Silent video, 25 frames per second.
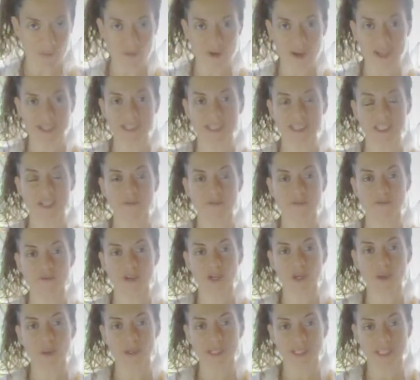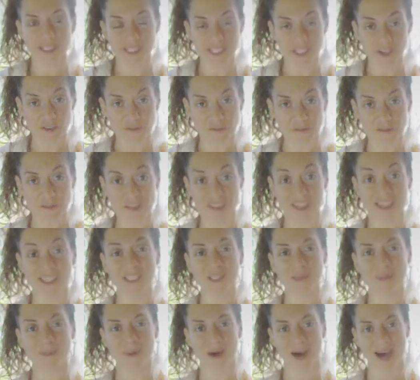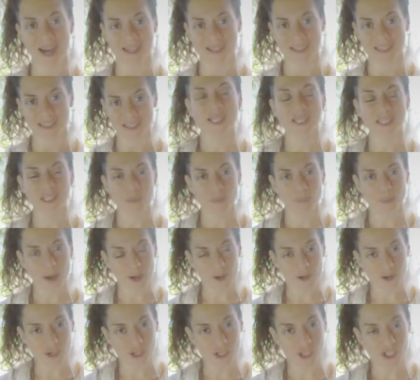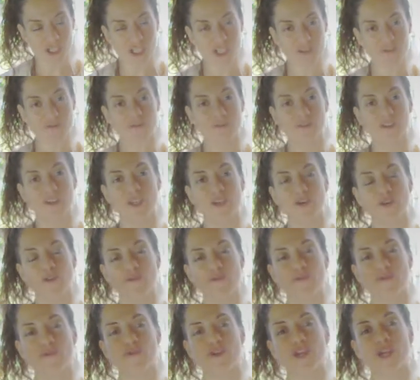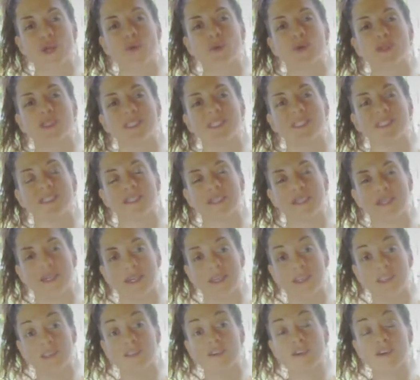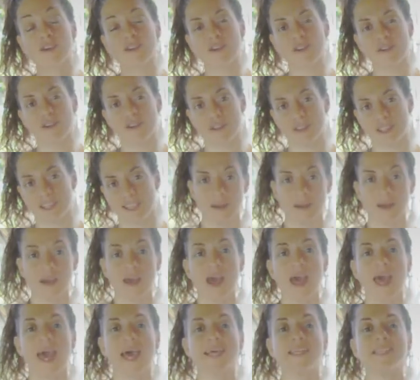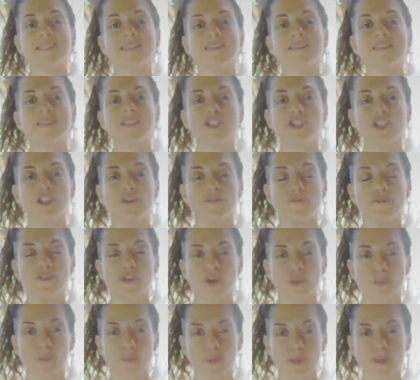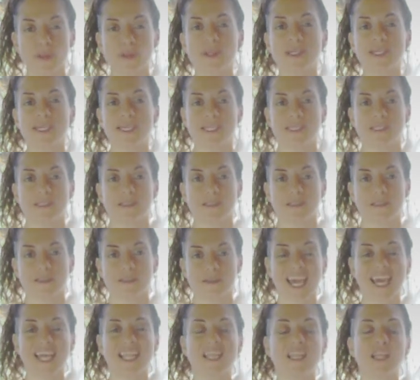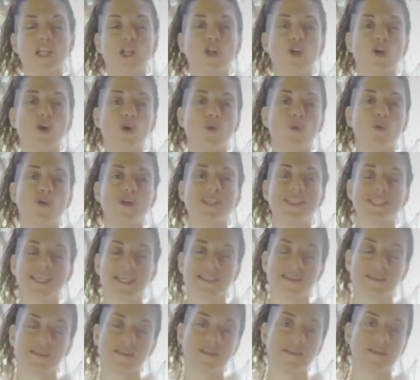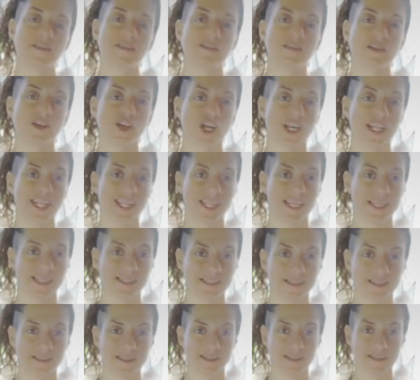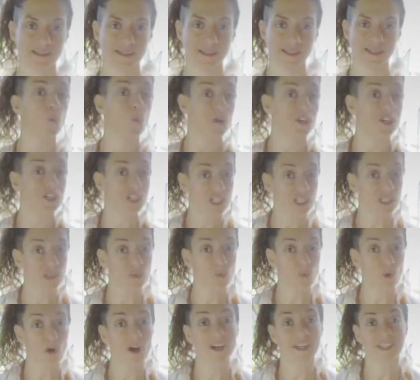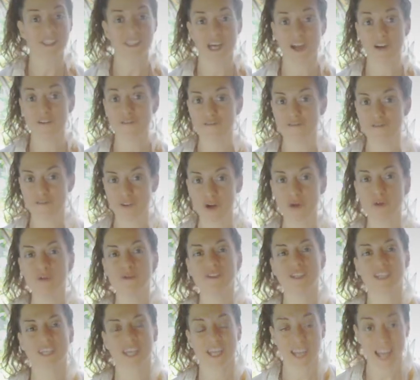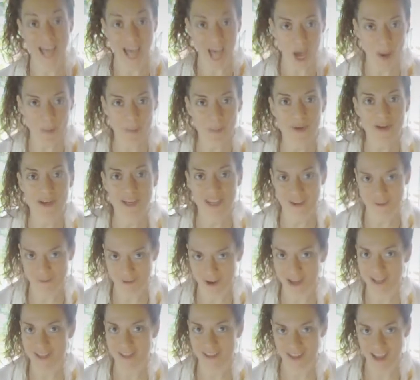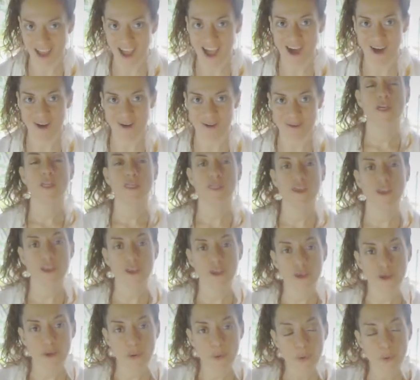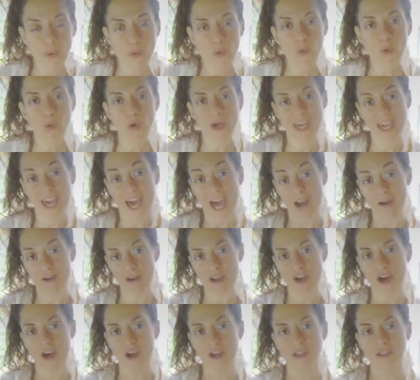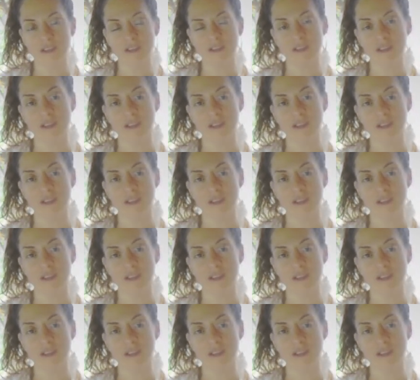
raising frequency of this body. It's about shifting your frequency internally. As the shift completes and the lower densities are cleansed, which is what is unfolding and happening right now, then you carry on,